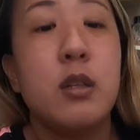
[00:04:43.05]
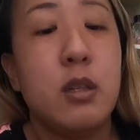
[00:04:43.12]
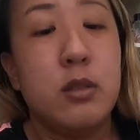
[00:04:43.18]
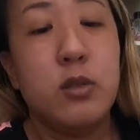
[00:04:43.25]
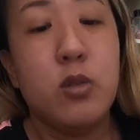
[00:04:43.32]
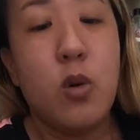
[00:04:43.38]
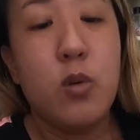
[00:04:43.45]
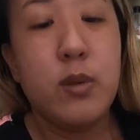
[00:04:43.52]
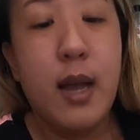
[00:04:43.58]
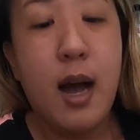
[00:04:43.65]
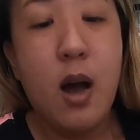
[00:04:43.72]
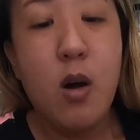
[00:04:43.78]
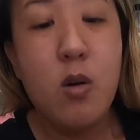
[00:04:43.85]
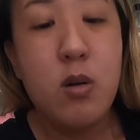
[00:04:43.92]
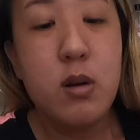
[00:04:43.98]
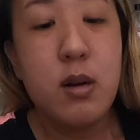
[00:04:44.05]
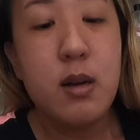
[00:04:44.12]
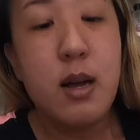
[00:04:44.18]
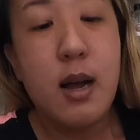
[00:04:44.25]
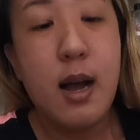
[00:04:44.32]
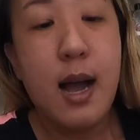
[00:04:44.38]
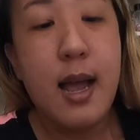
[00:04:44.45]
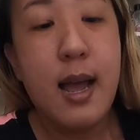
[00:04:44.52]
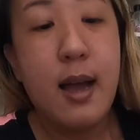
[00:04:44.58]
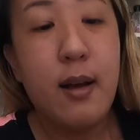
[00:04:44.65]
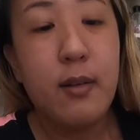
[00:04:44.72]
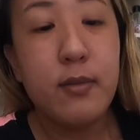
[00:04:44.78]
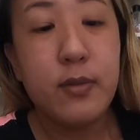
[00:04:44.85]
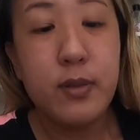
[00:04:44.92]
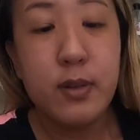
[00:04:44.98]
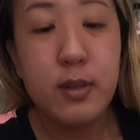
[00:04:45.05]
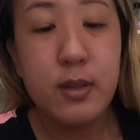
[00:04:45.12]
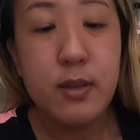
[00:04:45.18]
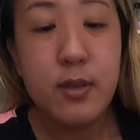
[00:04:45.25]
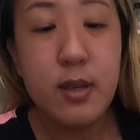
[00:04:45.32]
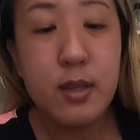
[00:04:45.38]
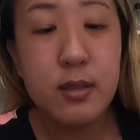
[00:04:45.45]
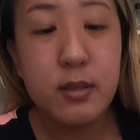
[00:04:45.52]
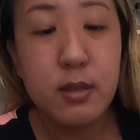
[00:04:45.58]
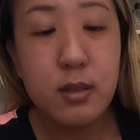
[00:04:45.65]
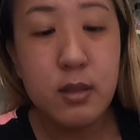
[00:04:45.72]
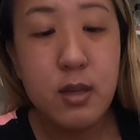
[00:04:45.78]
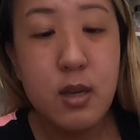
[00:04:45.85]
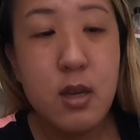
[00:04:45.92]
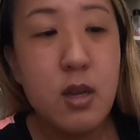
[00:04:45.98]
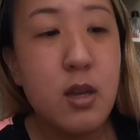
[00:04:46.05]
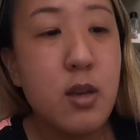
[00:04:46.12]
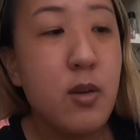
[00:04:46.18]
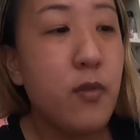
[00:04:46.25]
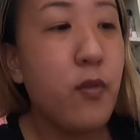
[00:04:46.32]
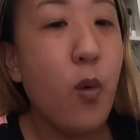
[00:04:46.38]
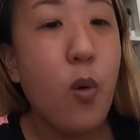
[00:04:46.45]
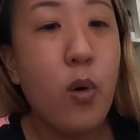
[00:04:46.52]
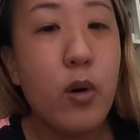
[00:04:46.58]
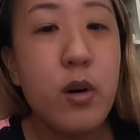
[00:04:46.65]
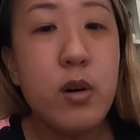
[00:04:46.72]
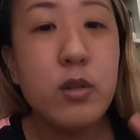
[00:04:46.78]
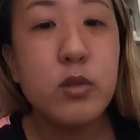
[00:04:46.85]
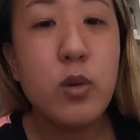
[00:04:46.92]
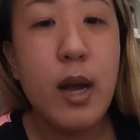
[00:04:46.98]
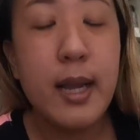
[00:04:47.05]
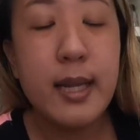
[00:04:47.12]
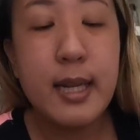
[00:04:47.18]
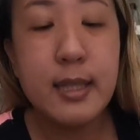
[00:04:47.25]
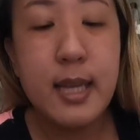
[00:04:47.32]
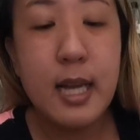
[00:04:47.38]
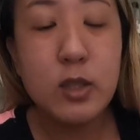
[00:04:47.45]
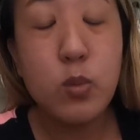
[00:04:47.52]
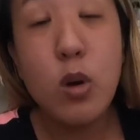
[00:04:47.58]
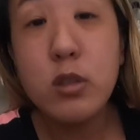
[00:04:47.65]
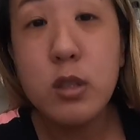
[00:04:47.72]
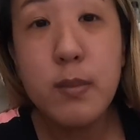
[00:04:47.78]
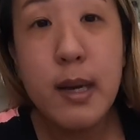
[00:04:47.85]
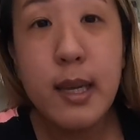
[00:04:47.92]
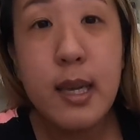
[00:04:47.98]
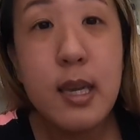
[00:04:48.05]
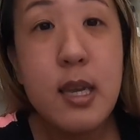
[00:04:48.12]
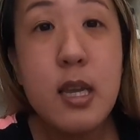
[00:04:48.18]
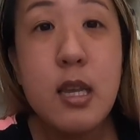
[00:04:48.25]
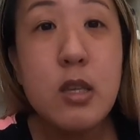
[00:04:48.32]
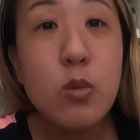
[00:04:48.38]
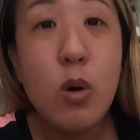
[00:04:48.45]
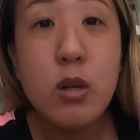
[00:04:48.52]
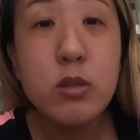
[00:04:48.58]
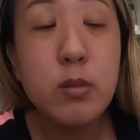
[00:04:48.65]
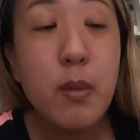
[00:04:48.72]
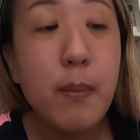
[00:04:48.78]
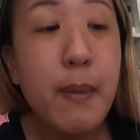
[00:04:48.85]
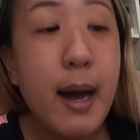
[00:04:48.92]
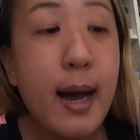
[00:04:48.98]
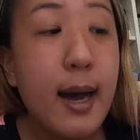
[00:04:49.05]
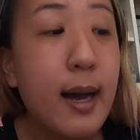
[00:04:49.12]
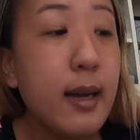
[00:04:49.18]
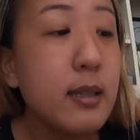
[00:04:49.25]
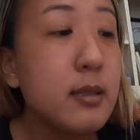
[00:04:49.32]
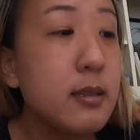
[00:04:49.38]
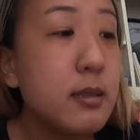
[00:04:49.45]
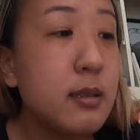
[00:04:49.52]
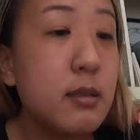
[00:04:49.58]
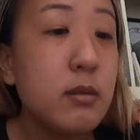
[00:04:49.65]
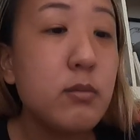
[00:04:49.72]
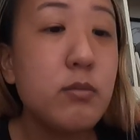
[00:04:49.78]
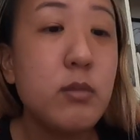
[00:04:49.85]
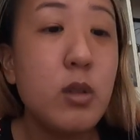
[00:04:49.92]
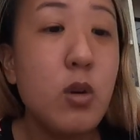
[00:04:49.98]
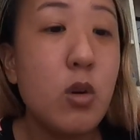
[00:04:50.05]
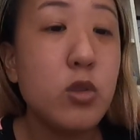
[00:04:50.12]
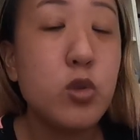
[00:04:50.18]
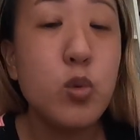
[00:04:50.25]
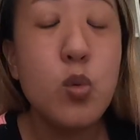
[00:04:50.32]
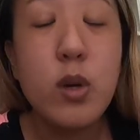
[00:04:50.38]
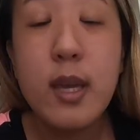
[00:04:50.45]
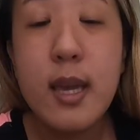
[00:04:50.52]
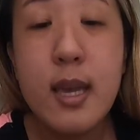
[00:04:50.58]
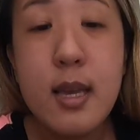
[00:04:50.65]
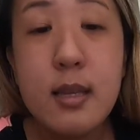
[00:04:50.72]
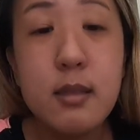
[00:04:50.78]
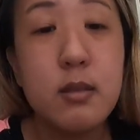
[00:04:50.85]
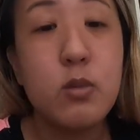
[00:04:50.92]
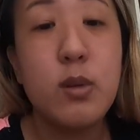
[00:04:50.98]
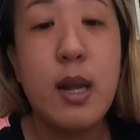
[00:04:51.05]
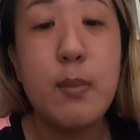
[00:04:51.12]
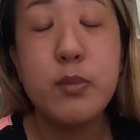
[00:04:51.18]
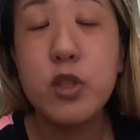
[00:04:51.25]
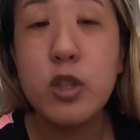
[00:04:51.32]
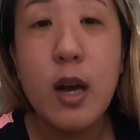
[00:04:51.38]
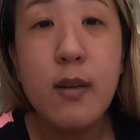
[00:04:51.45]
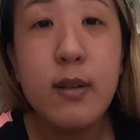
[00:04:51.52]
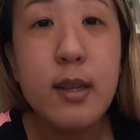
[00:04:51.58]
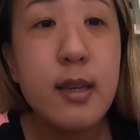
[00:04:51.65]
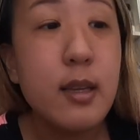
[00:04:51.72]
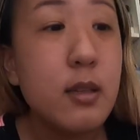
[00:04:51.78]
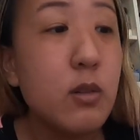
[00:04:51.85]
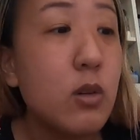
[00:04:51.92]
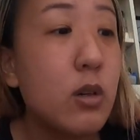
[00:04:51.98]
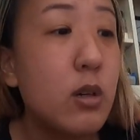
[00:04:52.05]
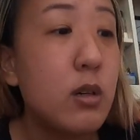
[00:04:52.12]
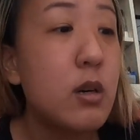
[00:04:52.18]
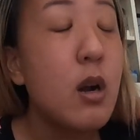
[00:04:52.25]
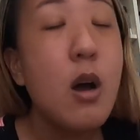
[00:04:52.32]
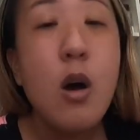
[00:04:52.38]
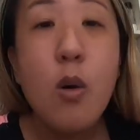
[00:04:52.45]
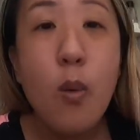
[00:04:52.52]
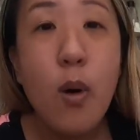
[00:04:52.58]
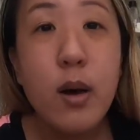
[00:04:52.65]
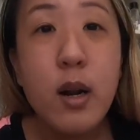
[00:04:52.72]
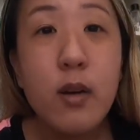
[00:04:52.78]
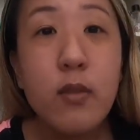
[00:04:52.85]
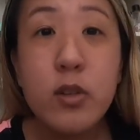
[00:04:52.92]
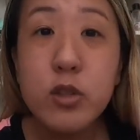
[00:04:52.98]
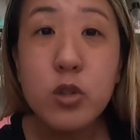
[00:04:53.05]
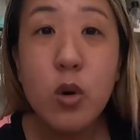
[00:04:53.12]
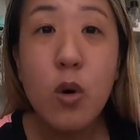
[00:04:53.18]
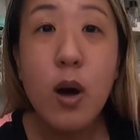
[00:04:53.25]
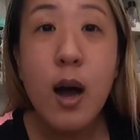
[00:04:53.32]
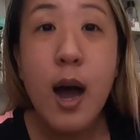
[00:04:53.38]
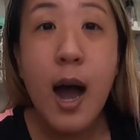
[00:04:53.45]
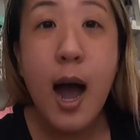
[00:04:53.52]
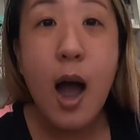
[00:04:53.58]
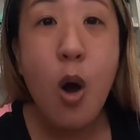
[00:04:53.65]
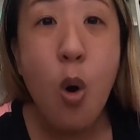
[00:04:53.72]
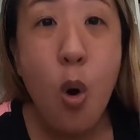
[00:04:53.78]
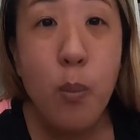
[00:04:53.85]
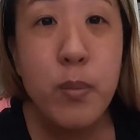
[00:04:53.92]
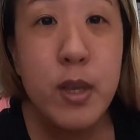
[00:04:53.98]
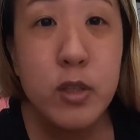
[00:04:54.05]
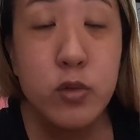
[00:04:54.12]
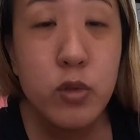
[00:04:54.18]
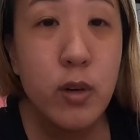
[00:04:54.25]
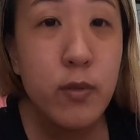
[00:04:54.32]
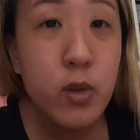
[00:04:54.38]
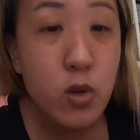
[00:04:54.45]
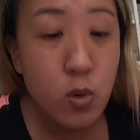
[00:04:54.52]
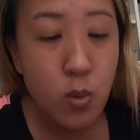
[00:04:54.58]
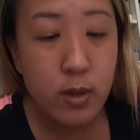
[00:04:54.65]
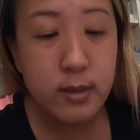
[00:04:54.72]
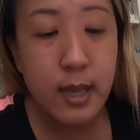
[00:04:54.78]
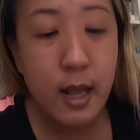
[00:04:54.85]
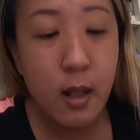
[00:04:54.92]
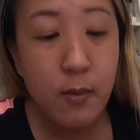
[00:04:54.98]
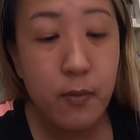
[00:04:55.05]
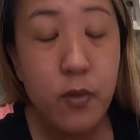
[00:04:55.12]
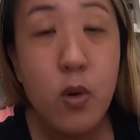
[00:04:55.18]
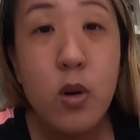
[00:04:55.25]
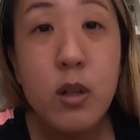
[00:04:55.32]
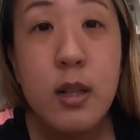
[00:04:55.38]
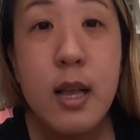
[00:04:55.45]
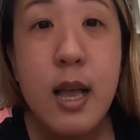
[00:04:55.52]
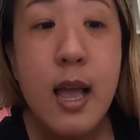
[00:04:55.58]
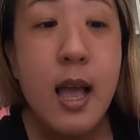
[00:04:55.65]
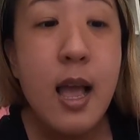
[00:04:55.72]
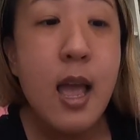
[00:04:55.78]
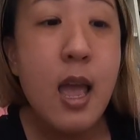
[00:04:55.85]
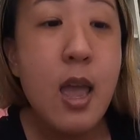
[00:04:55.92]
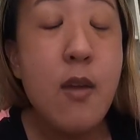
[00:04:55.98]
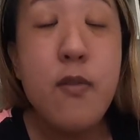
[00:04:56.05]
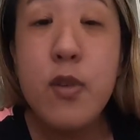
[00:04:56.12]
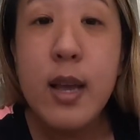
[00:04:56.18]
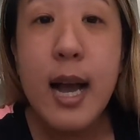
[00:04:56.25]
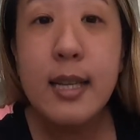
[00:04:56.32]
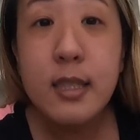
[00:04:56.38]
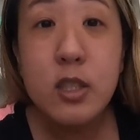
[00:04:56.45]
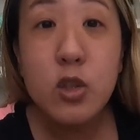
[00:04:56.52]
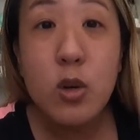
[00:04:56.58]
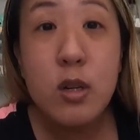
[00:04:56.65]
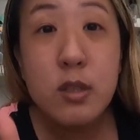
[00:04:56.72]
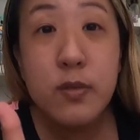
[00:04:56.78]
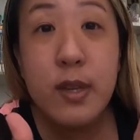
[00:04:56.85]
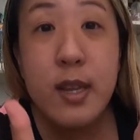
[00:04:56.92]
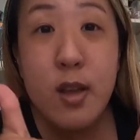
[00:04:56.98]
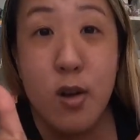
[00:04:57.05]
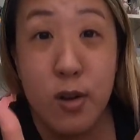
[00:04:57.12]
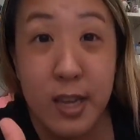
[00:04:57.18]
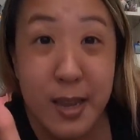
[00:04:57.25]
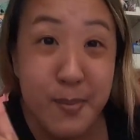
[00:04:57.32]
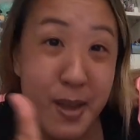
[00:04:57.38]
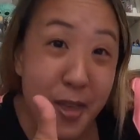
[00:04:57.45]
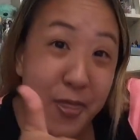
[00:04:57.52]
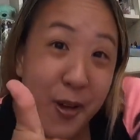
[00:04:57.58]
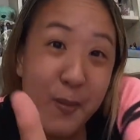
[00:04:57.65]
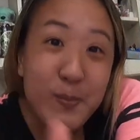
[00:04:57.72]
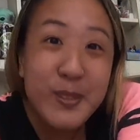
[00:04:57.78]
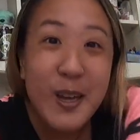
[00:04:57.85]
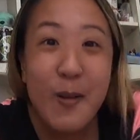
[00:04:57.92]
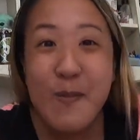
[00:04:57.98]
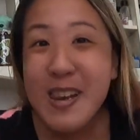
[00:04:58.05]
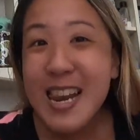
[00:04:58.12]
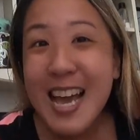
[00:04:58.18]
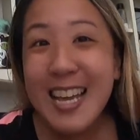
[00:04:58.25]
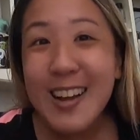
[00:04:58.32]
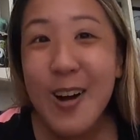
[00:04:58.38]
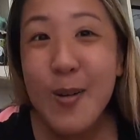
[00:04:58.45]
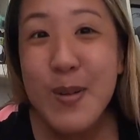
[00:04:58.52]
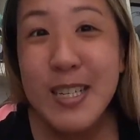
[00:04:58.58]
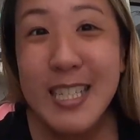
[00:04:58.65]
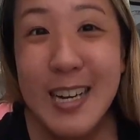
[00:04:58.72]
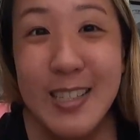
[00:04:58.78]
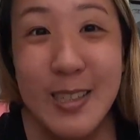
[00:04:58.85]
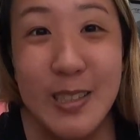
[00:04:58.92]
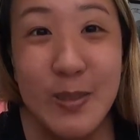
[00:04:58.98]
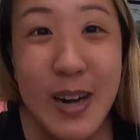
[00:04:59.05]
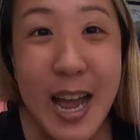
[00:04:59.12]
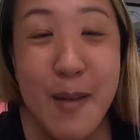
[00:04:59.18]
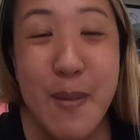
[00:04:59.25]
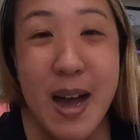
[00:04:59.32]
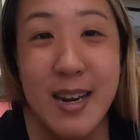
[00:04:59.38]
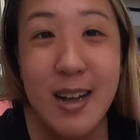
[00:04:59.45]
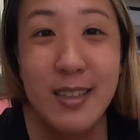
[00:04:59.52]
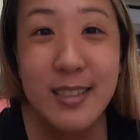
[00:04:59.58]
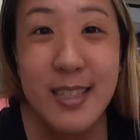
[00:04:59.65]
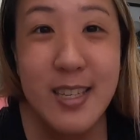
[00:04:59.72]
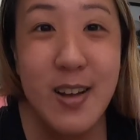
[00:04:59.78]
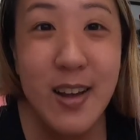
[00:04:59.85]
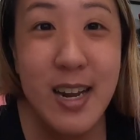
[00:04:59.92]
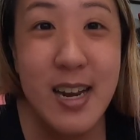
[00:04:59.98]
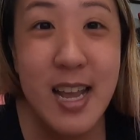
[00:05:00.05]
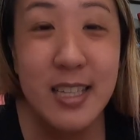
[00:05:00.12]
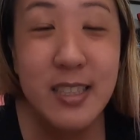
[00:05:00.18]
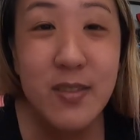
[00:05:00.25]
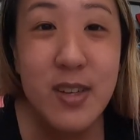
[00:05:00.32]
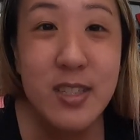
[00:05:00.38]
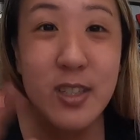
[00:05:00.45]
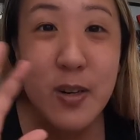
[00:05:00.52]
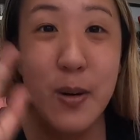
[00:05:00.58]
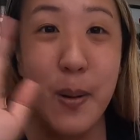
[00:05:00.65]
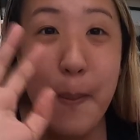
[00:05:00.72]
So now I have this 4, so I can attach one to my keys, one to my bags, you know, suitcase when I'm traveling or whatever. So I hope this review was helpful. If you guys enjoyed this video, give me a thumbs up, like, comment, share, subscribe, and I'll see you on the next adventure.